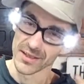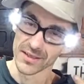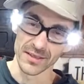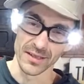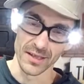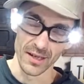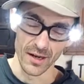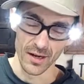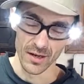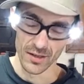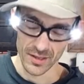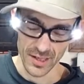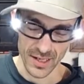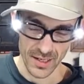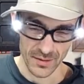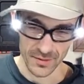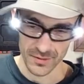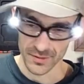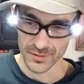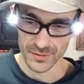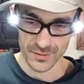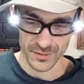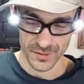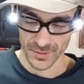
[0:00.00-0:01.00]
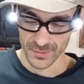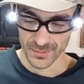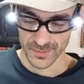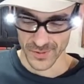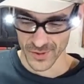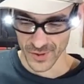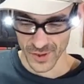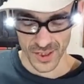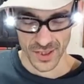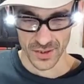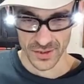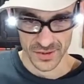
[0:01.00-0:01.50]
you know how them
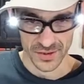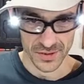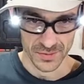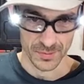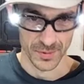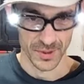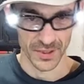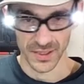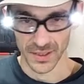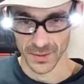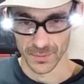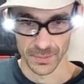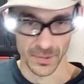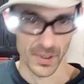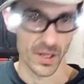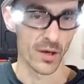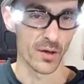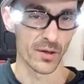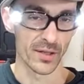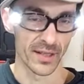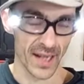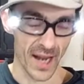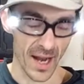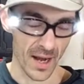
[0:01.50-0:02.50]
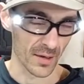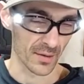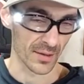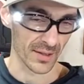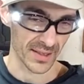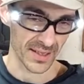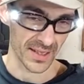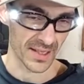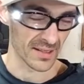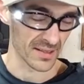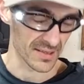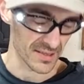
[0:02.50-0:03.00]
drills, when they're blowing out, it
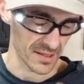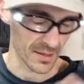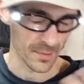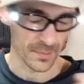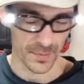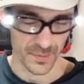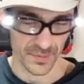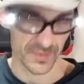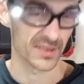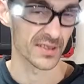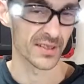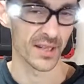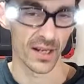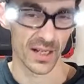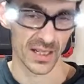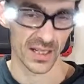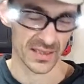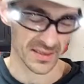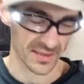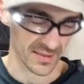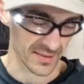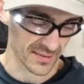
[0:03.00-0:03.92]
kicks up with dust.